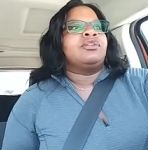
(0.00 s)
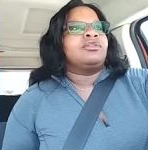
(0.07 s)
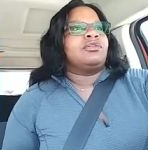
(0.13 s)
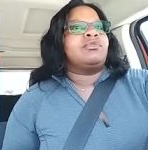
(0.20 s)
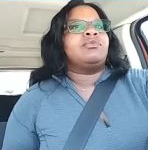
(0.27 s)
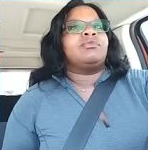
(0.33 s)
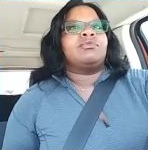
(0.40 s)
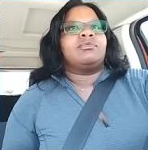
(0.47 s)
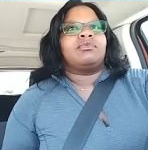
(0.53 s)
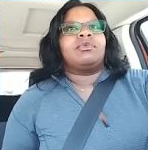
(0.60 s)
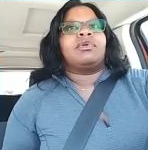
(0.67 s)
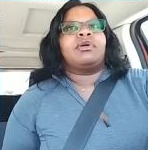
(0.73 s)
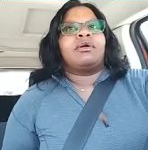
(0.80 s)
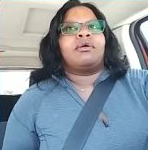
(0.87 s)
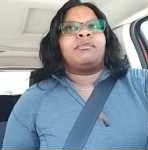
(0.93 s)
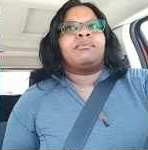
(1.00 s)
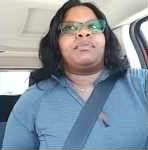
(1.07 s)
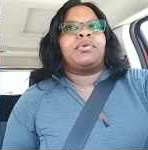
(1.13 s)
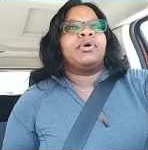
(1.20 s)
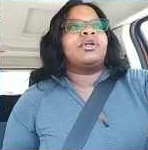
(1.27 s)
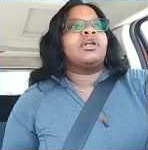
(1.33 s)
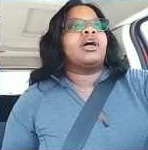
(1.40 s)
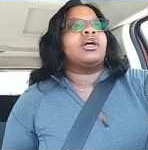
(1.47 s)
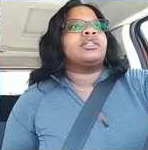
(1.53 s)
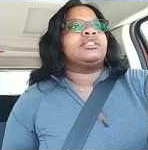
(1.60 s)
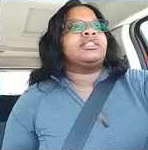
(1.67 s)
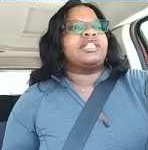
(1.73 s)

you put a